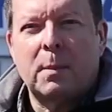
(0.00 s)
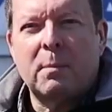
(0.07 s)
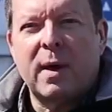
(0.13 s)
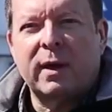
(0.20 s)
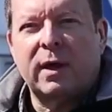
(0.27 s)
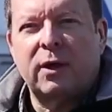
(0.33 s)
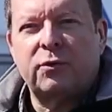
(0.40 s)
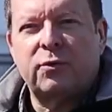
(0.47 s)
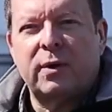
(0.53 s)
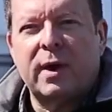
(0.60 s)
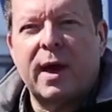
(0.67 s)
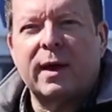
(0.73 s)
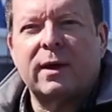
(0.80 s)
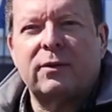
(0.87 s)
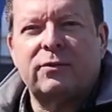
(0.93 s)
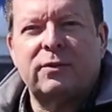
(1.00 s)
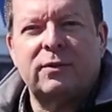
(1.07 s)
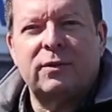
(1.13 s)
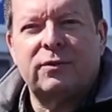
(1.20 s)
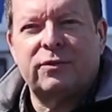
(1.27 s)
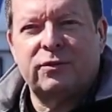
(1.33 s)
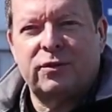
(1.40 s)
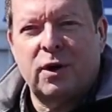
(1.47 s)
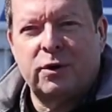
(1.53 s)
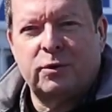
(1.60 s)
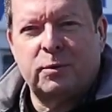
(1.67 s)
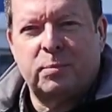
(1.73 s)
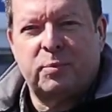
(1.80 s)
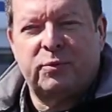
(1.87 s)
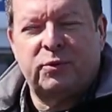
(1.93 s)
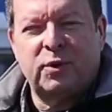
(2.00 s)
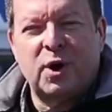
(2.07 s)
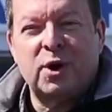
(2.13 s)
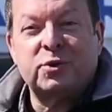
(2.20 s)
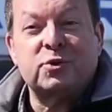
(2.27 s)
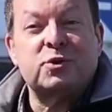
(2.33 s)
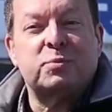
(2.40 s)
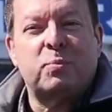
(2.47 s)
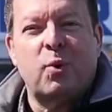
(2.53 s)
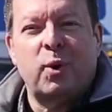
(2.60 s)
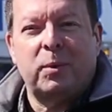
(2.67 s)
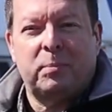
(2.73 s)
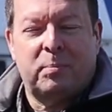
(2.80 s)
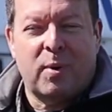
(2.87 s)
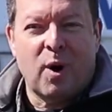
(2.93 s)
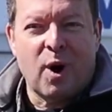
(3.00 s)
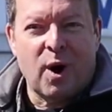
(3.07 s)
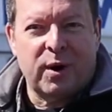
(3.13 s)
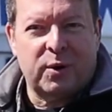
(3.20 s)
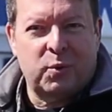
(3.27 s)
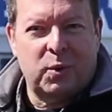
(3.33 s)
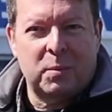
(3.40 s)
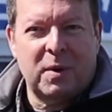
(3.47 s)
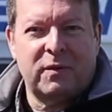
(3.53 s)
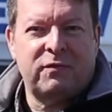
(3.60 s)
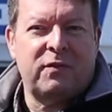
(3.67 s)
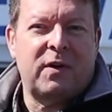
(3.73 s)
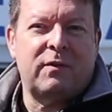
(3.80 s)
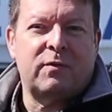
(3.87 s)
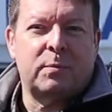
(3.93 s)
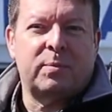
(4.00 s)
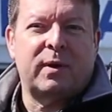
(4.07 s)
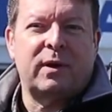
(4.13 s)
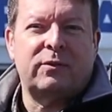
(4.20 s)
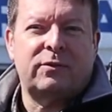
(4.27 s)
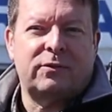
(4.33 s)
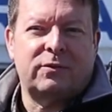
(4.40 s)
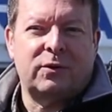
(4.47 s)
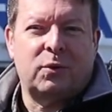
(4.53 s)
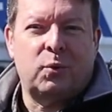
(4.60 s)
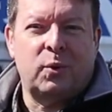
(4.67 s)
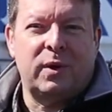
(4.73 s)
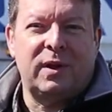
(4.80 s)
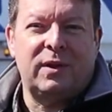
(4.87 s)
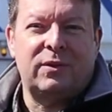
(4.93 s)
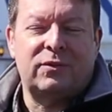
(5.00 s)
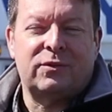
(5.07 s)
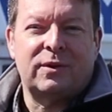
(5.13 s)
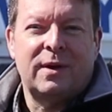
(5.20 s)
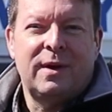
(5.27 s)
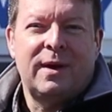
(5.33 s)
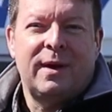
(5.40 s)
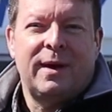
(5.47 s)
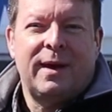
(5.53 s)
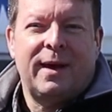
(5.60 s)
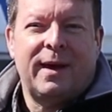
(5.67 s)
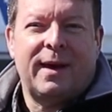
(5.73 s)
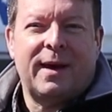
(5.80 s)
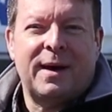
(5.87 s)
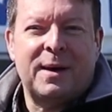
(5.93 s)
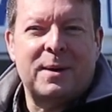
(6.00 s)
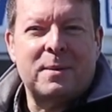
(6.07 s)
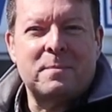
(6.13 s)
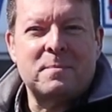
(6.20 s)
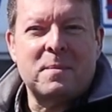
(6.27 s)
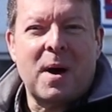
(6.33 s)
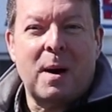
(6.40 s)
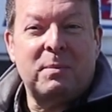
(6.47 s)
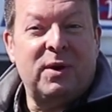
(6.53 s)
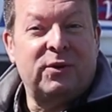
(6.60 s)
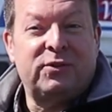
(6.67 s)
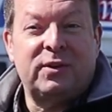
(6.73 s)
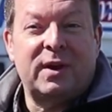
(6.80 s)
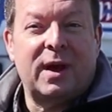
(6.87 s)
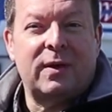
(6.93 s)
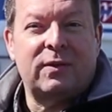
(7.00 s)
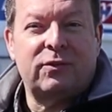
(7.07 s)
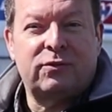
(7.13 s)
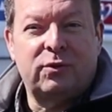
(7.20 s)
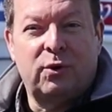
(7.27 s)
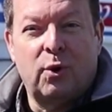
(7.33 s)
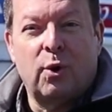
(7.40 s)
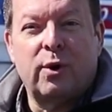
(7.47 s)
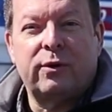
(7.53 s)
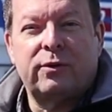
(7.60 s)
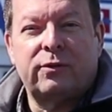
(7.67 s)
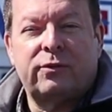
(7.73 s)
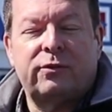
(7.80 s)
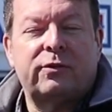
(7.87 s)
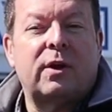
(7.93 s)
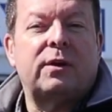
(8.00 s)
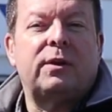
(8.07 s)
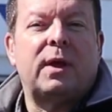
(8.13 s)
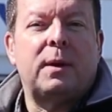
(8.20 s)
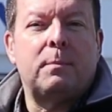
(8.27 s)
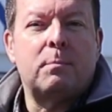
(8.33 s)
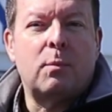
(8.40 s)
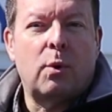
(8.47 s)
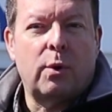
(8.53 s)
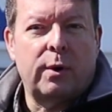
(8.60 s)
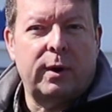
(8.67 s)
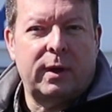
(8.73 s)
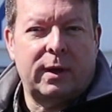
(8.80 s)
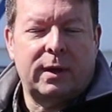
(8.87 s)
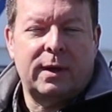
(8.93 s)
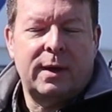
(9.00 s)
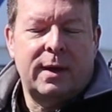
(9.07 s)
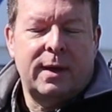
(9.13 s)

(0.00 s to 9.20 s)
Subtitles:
I'm Mike Antrianakis, and this is Hunter's Point Park, one of my favorite places in Queens. I'm here today on this gorgeous Sunday morning